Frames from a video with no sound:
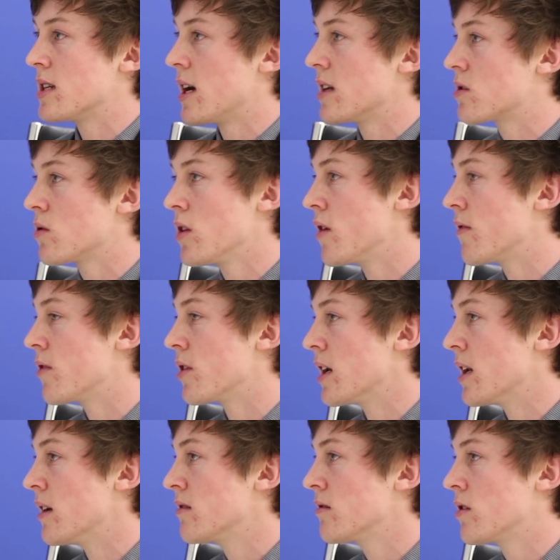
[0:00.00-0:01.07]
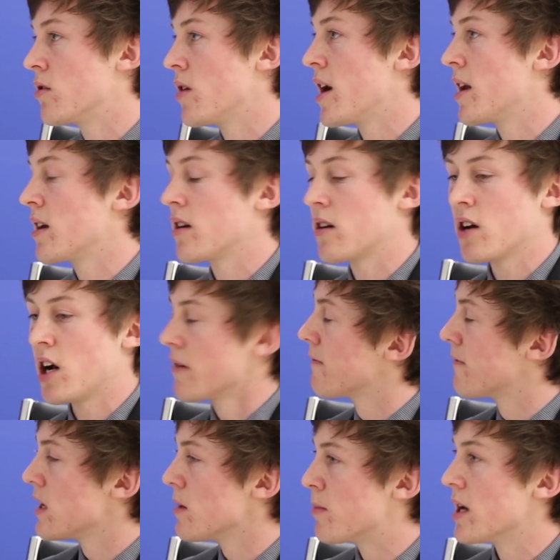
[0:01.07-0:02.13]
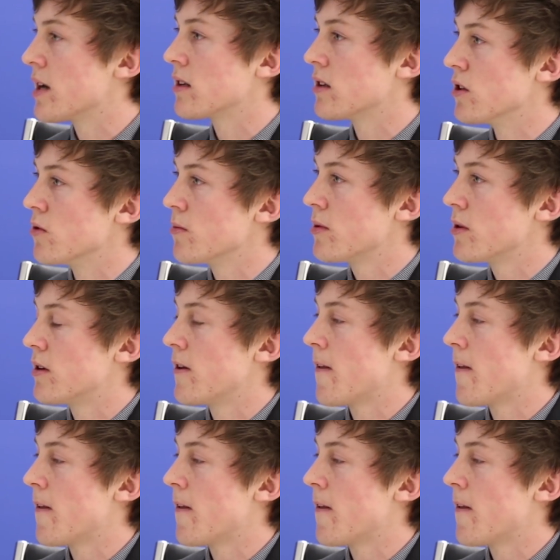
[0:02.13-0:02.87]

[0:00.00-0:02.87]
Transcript: starts all over again, creating a kind of feedback loop.